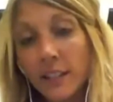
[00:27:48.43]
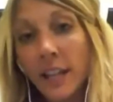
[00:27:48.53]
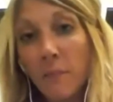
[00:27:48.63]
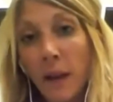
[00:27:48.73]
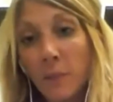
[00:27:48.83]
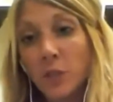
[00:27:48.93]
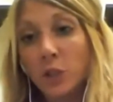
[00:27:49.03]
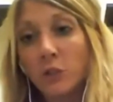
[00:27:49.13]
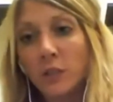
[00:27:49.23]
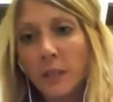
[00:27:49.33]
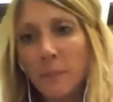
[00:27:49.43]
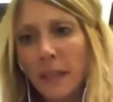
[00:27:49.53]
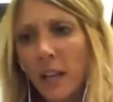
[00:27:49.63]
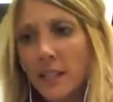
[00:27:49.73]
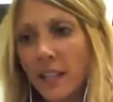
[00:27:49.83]
Yep, absolutely,
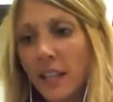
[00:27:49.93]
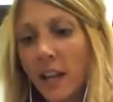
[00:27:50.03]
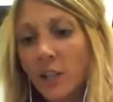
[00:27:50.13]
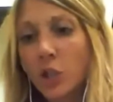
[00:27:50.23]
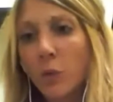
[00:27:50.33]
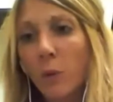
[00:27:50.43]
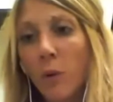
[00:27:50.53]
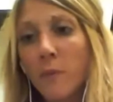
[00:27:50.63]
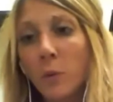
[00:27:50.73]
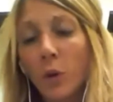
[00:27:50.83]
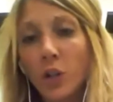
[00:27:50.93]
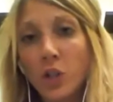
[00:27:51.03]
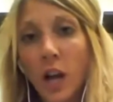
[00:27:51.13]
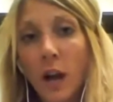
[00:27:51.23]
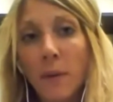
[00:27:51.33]
because the Superwoman
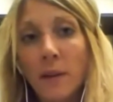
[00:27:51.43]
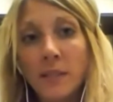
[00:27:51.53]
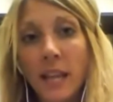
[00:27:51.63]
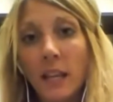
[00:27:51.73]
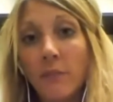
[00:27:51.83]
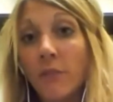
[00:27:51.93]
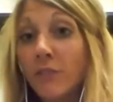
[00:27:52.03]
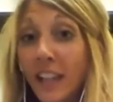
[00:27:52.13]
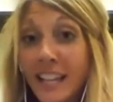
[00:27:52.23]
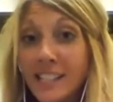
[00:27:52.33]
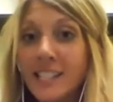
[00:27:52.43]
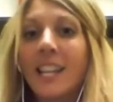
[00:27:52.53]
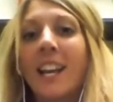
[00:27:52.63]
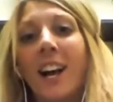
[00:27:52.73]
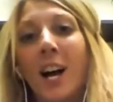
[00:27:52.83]
workshop has taken flight
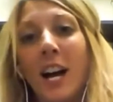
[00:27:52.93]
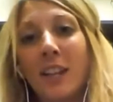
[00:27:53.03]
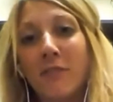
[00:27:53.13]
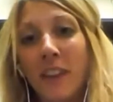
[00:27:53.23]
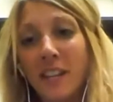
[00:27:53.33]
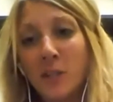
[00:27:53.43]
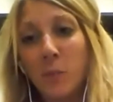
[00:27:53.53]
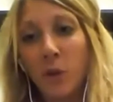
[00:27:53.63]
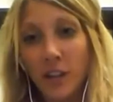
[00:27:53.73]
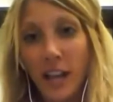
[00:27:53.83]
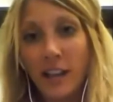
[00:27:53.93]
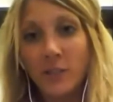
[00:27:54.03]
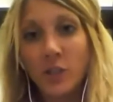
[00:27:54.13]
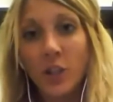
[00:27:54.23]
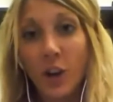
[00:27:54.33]
on Facebook,
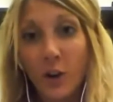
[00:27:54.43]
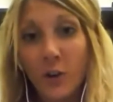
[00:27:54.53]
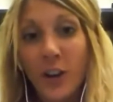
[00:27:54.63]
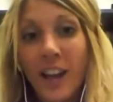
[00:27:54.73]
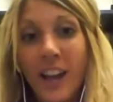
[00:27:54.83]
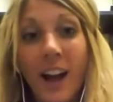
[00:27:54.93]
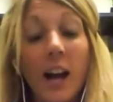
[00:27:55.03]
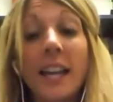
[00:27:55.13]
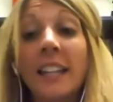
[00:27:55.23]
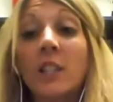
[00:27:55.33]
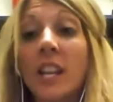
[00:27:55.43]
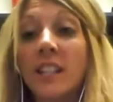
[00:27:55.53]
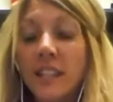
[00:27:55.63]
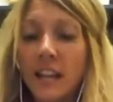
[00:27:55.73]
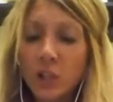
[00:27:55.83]
and so and
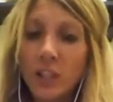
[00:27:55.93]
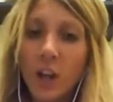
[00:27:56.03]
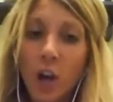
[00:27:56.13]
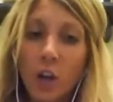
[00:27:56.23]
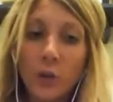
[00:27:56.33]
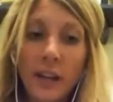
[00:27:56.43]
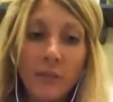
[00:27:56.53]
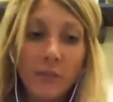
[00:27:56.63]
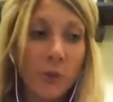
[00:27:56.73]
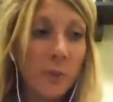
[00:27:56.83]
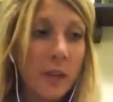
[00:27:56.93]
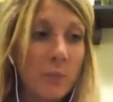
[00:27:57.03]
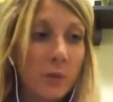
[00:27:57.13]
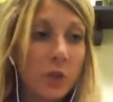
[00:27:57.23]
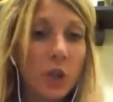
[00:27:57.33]
it's actually great for
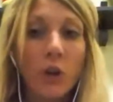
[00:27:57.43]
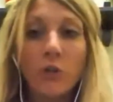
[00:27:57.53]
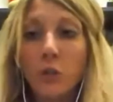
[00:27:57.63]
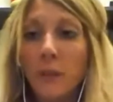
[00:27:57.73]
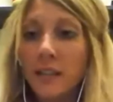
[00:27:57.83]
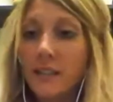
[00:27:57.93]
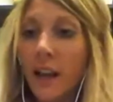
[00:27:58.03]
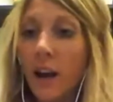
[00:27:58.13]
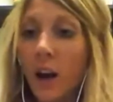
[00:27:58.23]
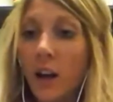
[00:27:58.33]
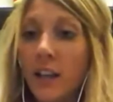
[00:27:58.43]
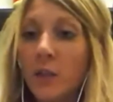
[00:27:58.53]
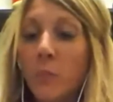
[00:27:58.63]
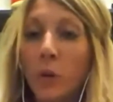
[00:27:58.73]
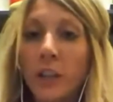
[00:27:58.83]
people to go to, because in
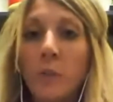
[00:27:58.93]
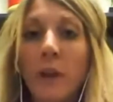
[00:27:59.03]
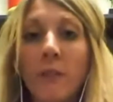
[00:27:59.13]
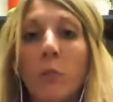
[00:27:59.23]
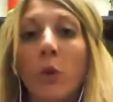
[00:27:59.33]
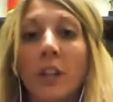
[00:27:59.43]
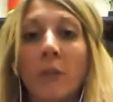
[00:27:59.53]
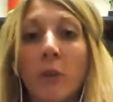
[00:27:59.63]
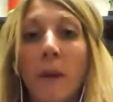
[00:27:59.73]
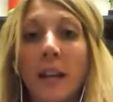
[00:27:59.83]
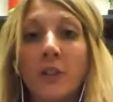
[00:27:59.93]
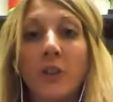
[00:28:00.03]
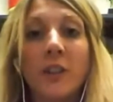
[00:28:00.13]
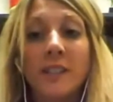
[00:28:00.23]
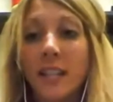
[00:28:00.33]
the morning we have a morning
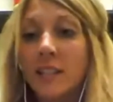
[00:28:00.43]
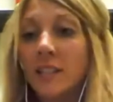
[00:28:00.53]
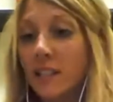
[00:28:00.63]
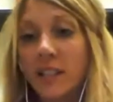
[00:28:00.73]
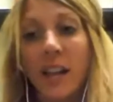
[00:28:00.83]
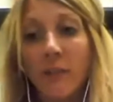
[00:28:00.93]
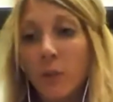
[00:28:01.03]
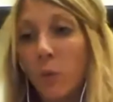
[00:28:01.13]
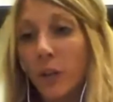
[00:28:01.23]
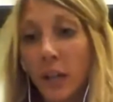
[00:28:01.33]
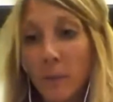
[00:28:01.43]
reminder. It's consistent every morning